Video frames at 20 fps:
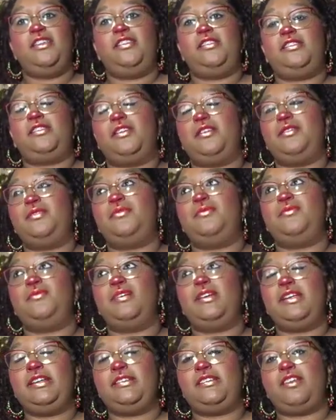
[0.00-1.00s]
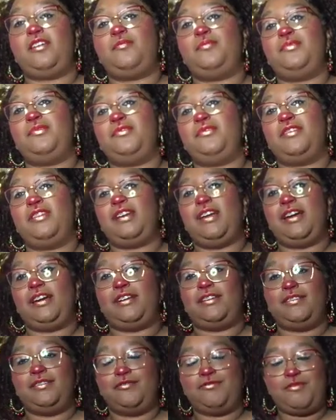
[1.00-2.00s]
So one example that I
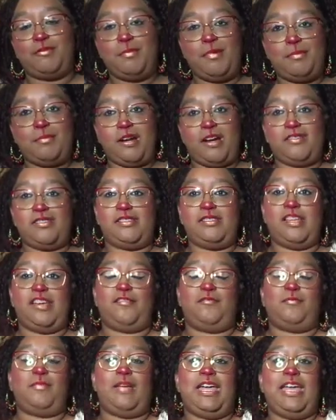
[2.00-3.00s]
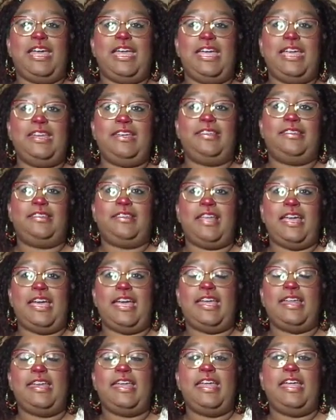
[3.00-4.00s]
can remember off the top of my head is that